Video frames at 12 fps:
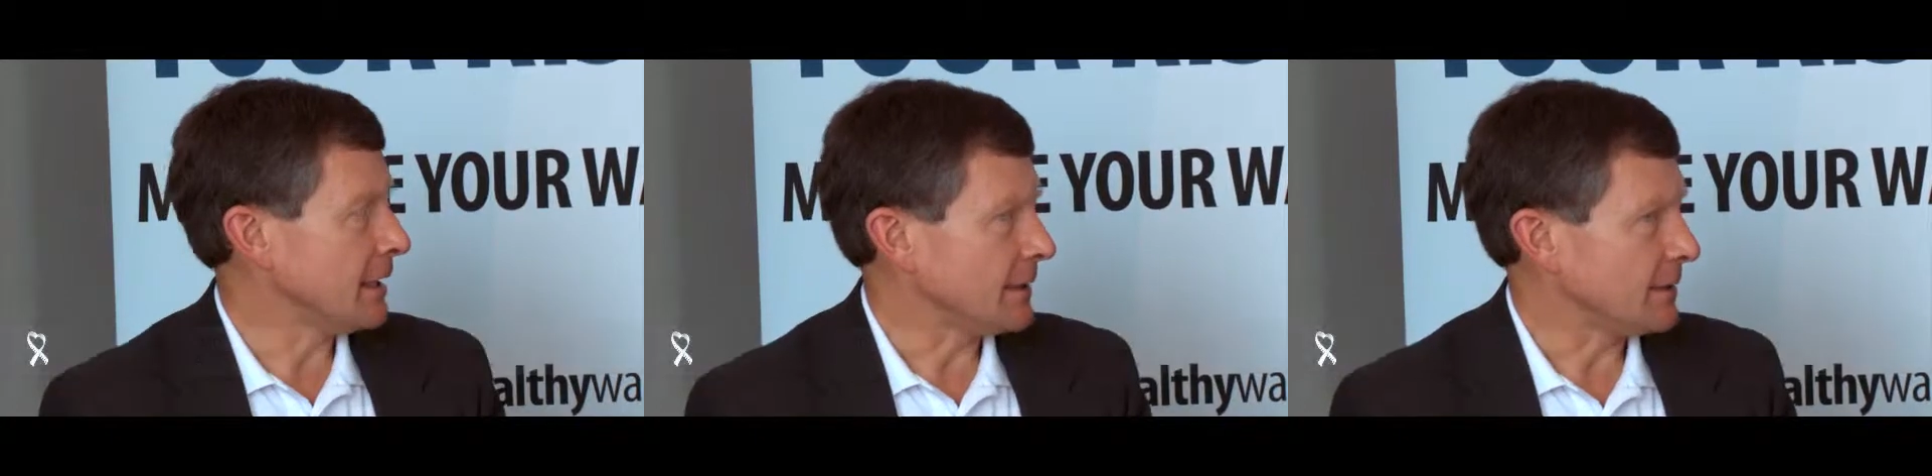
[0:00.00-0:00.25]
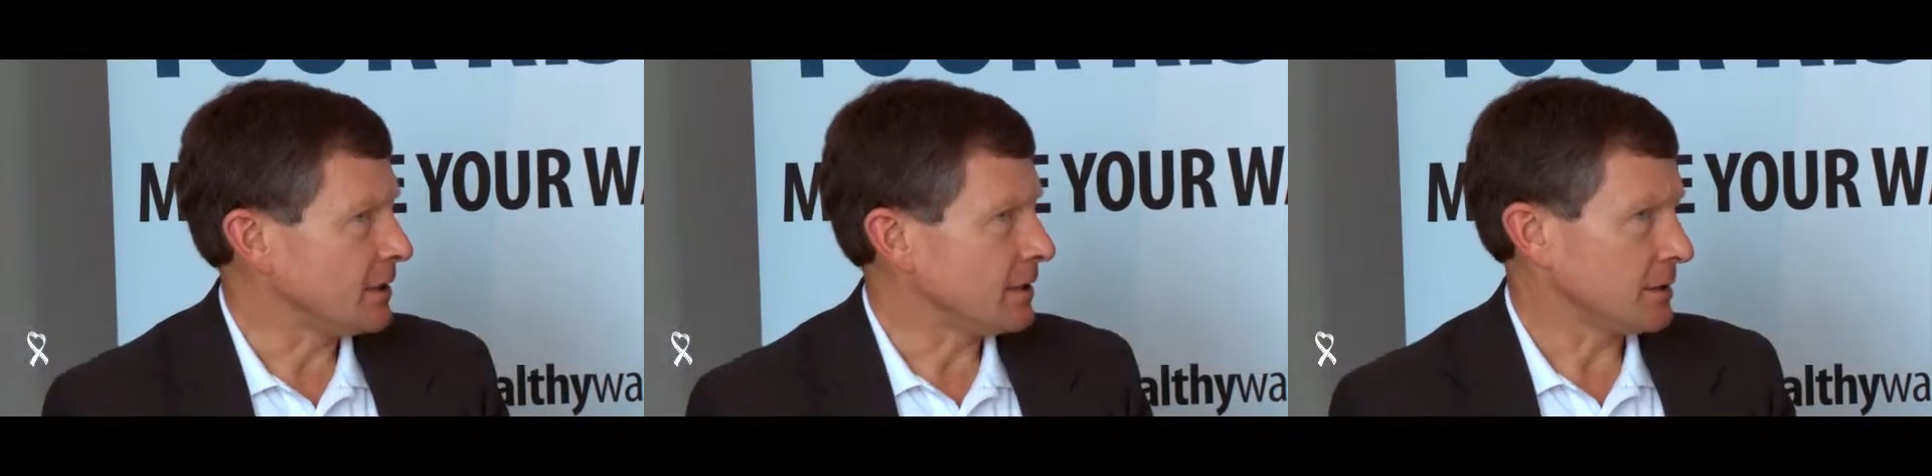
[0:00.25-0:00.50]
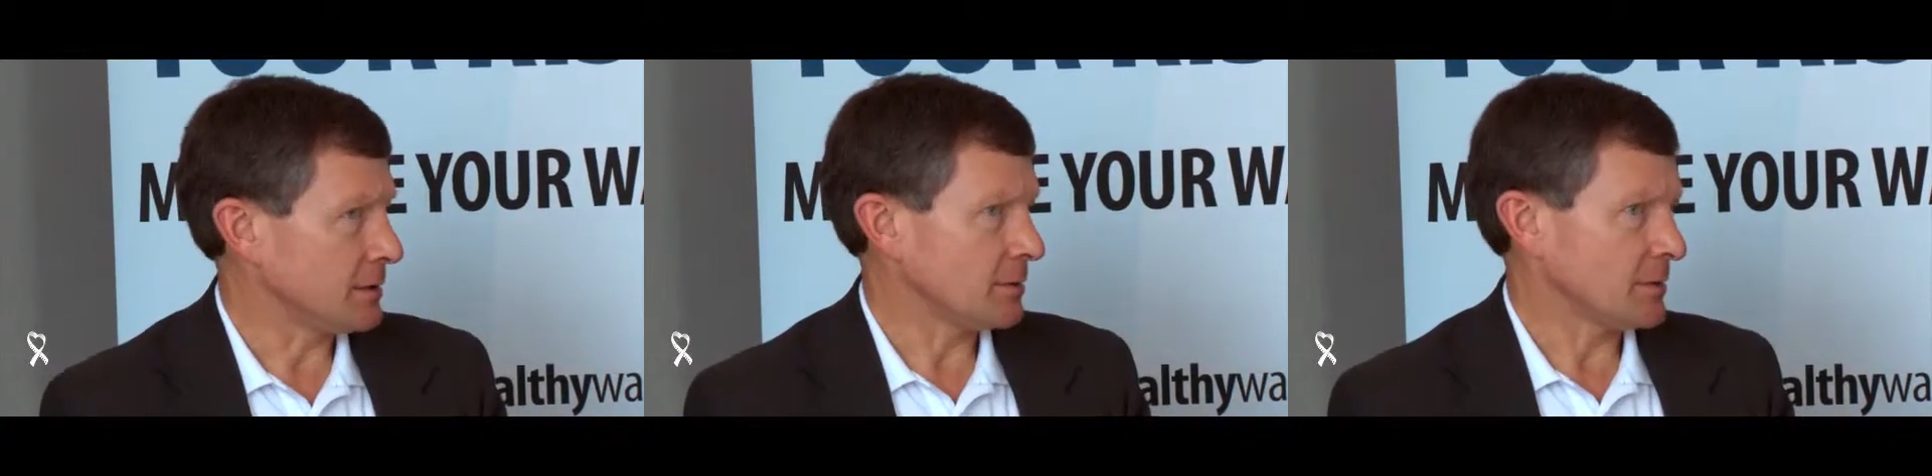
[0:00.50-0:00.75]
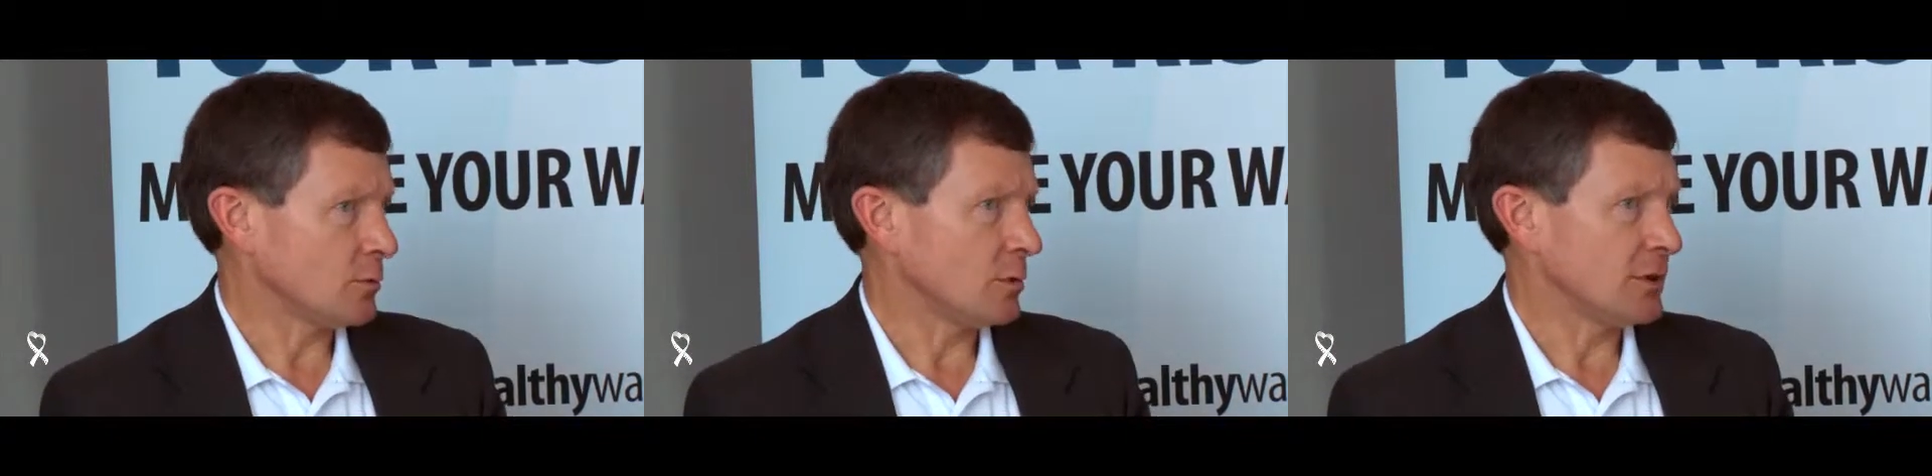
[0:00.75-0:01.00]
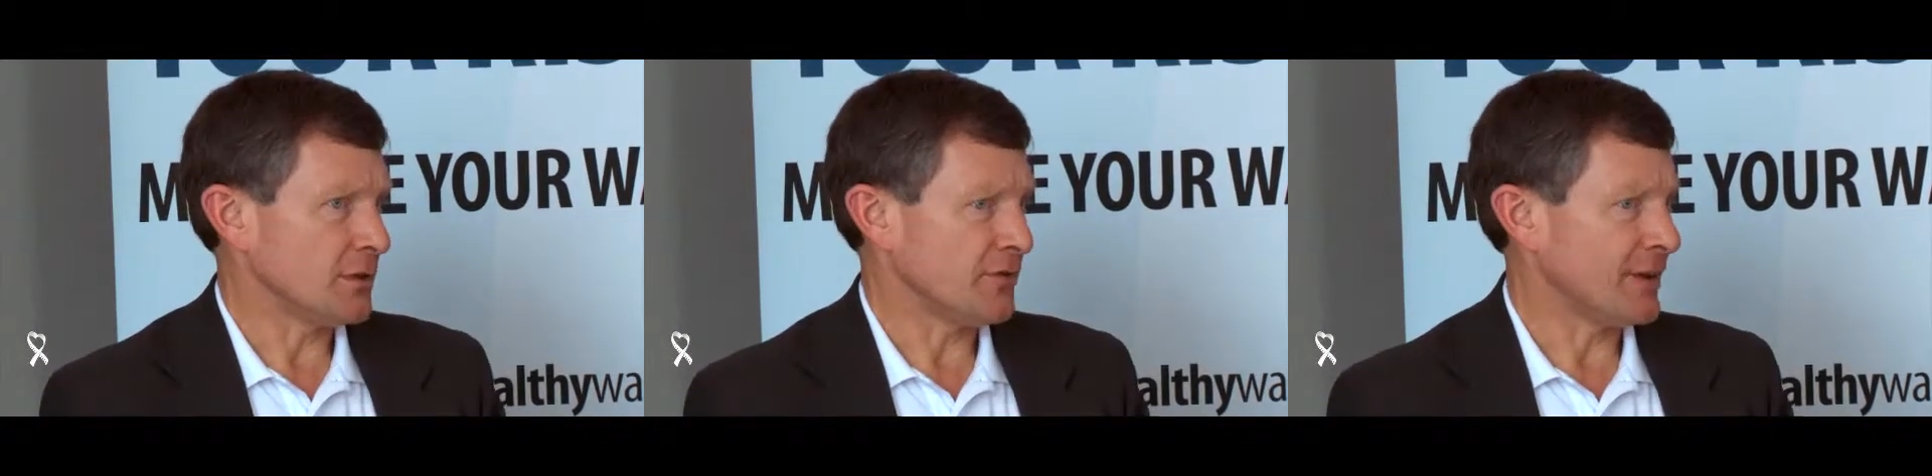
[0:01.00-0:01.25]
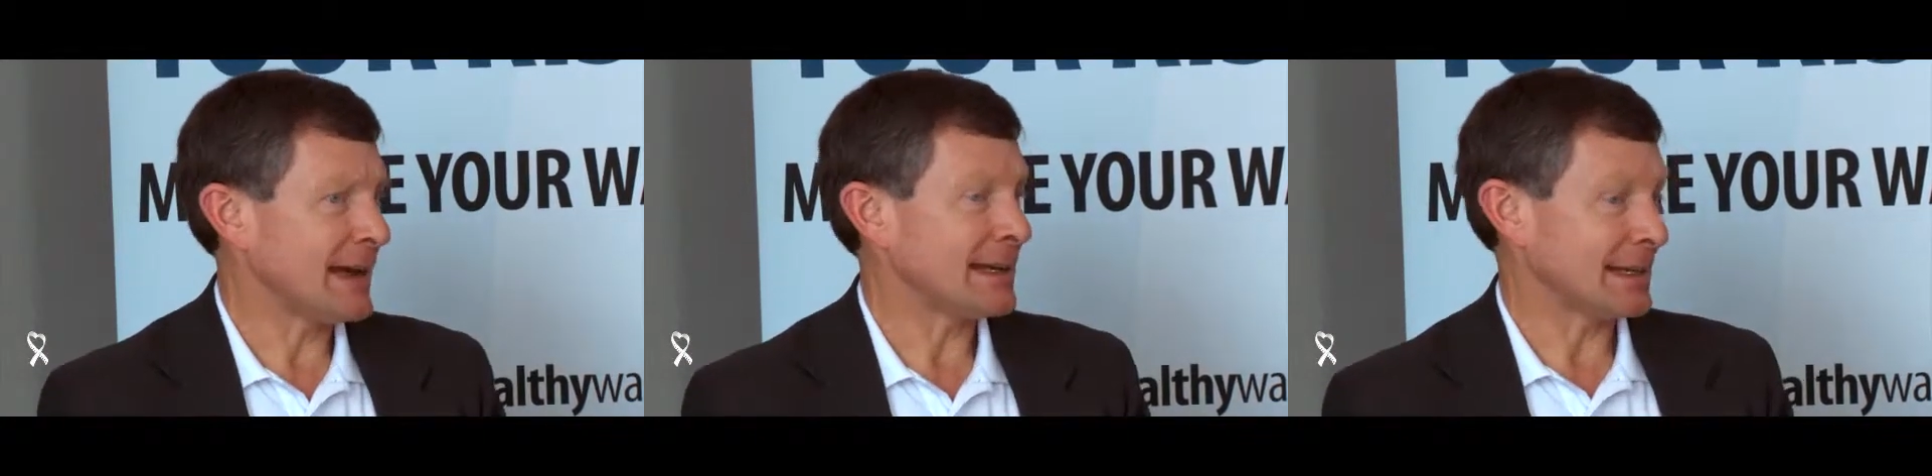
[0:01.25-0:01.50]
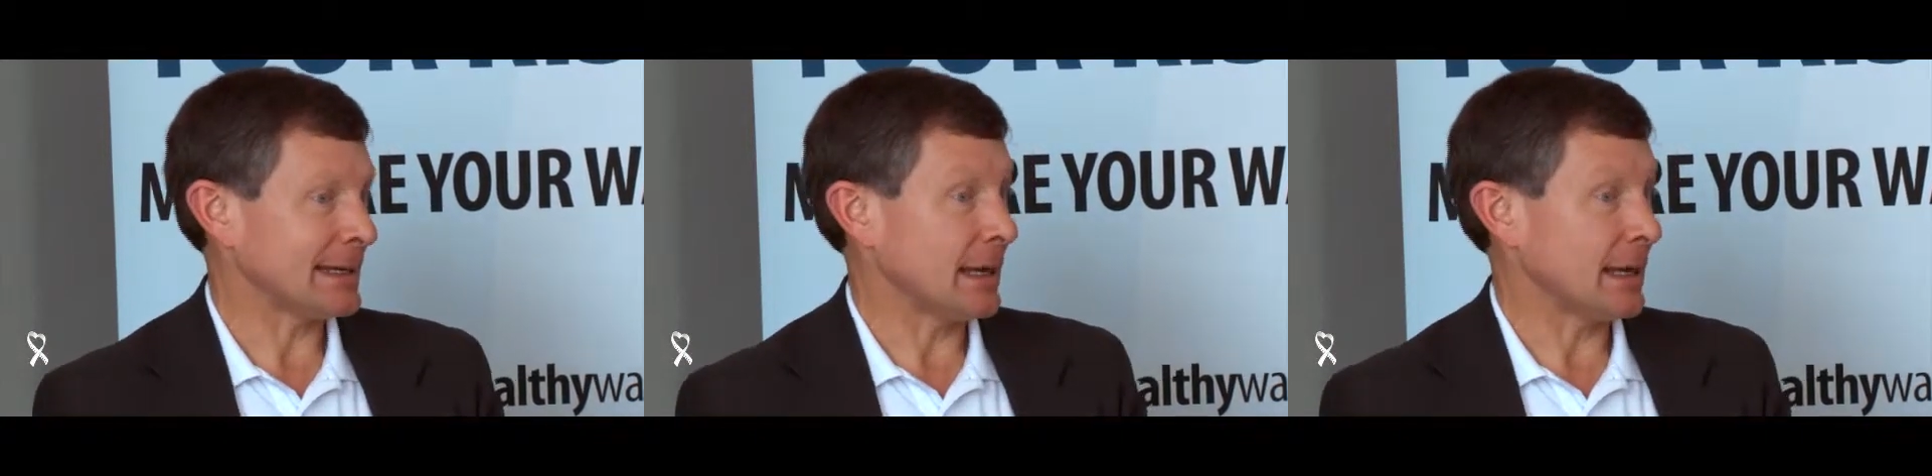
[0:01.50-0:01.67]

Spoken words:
And then when the fat